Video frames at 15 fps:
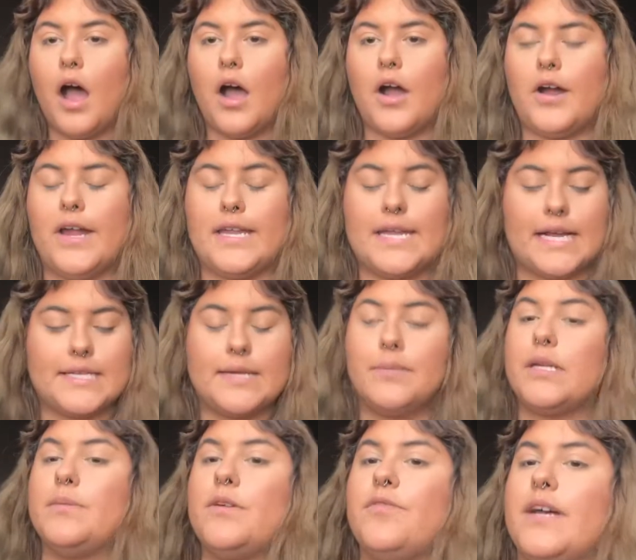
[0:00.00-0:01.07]
All right, next I'm
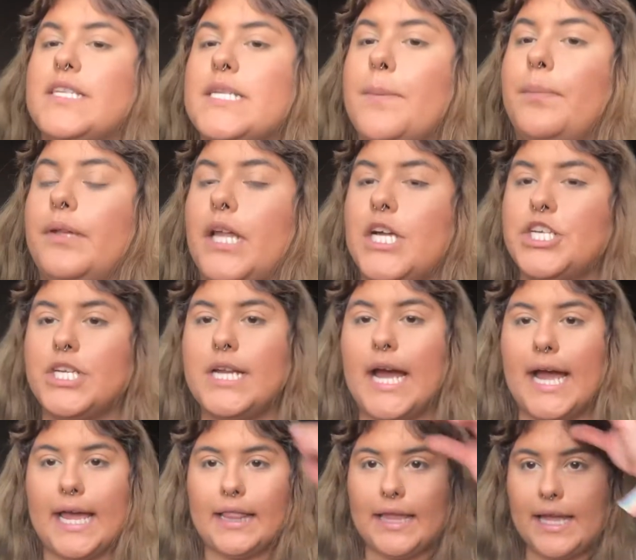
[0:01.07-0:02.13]
gonna move on to blush and
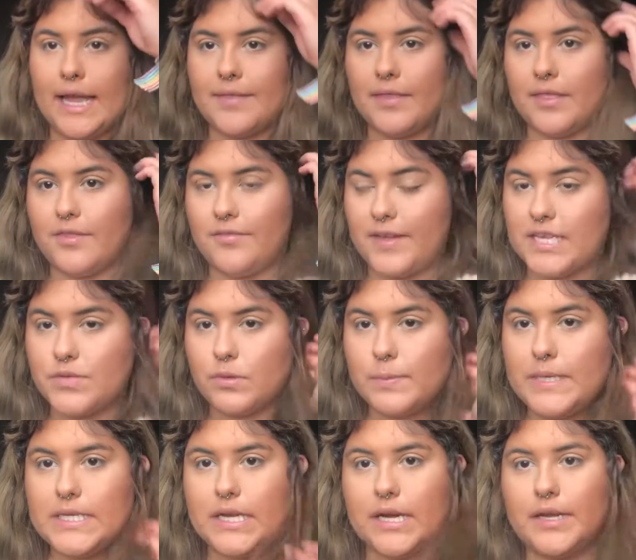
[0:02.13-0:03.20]
highlight, and then the face will
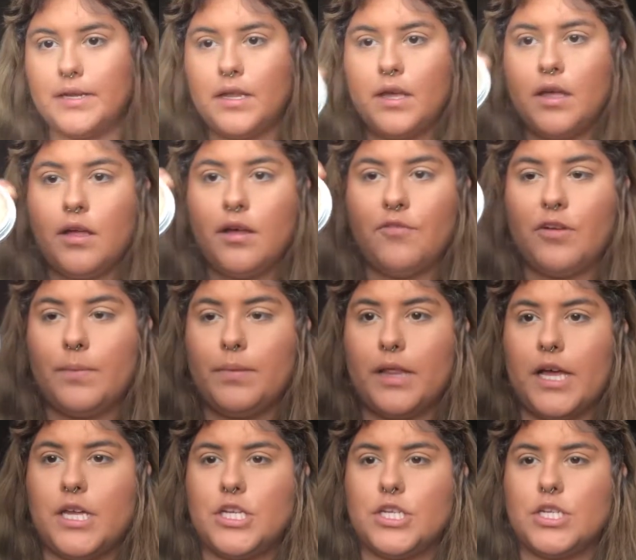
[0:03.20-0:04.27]
be done. For
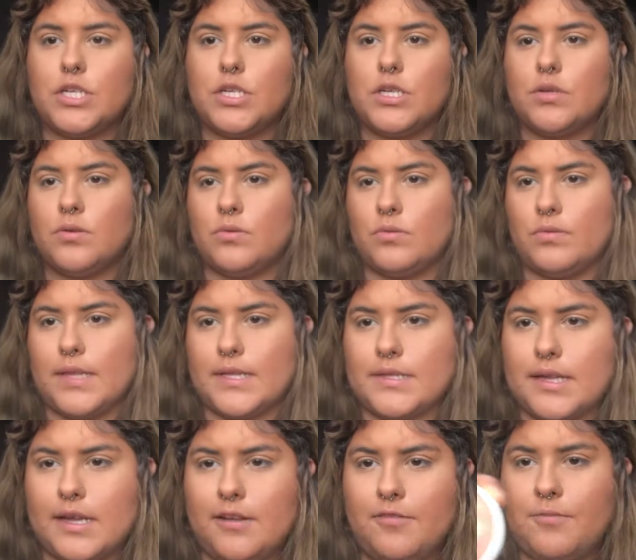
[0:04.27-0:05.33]
blush, ooh, that's
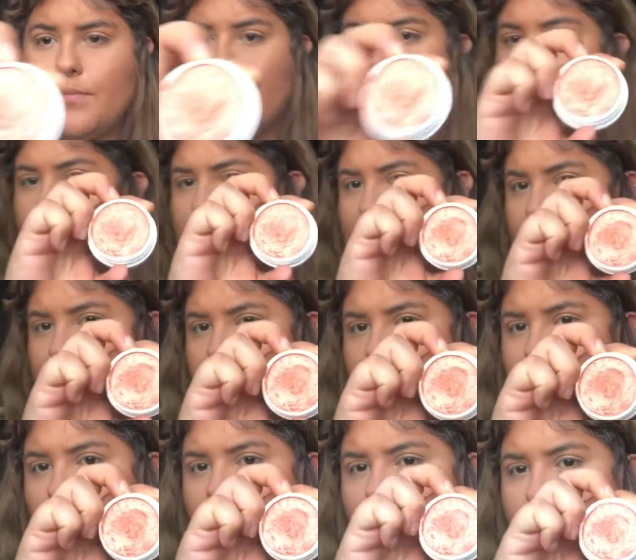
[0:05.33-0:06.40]
kind of bright again.